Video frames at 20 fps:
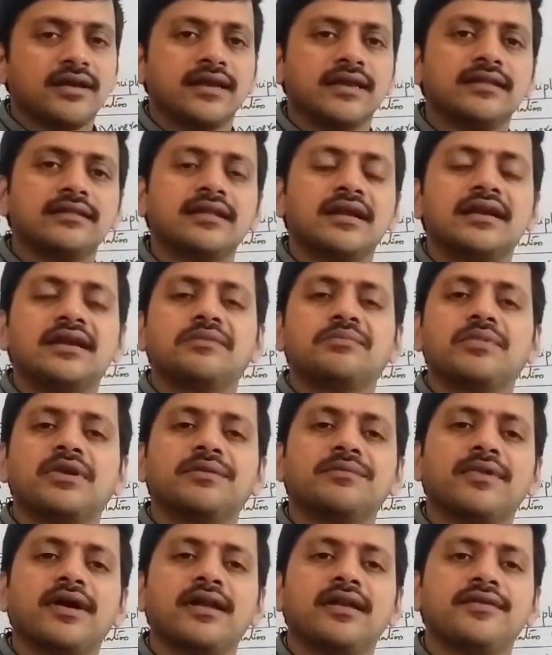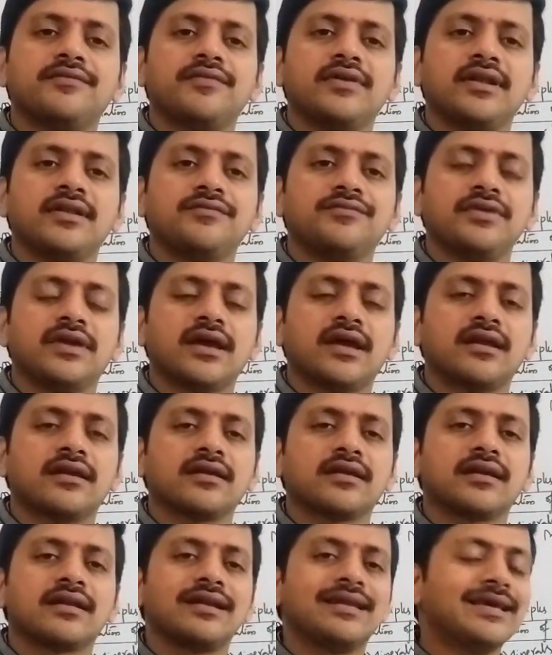In the diploma level, we are
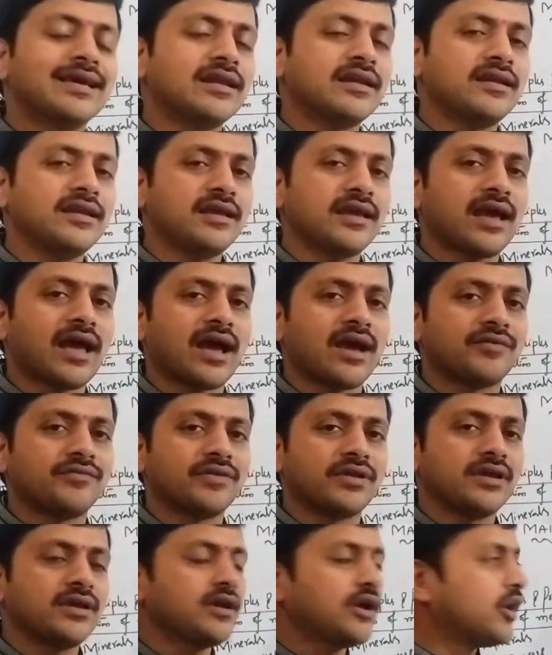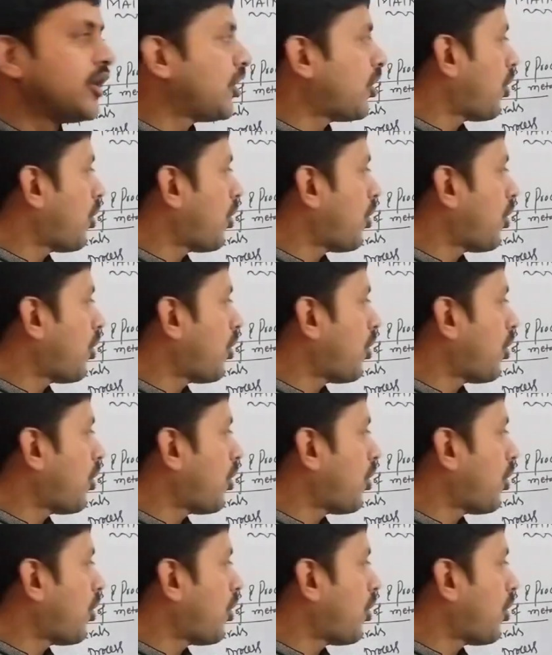clearly having